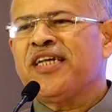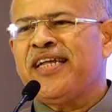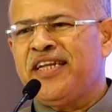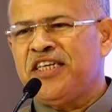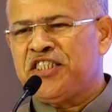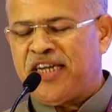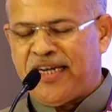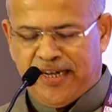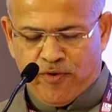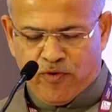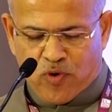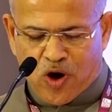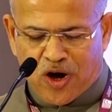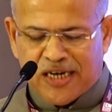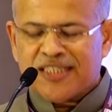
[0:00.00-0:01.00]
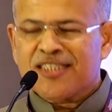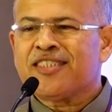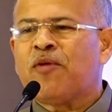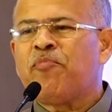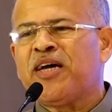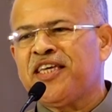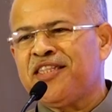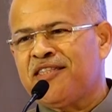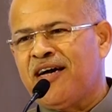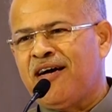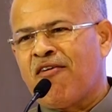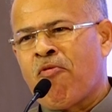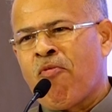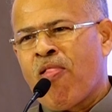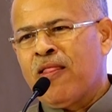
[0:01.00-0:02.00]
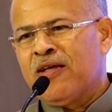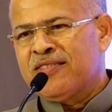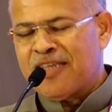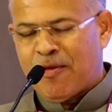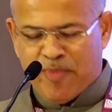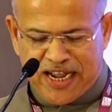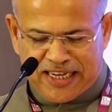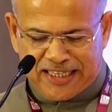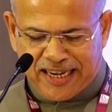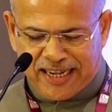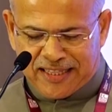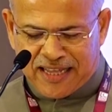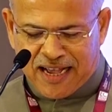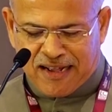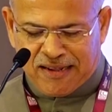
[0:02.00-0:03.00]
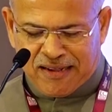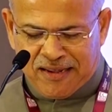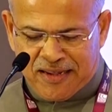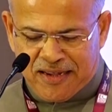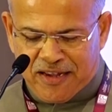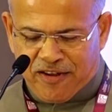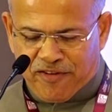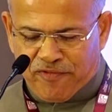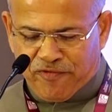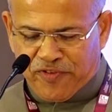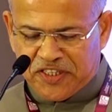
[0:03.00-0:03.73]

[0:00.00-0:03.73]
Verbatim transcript: social initiative called Samahita, Samajahita,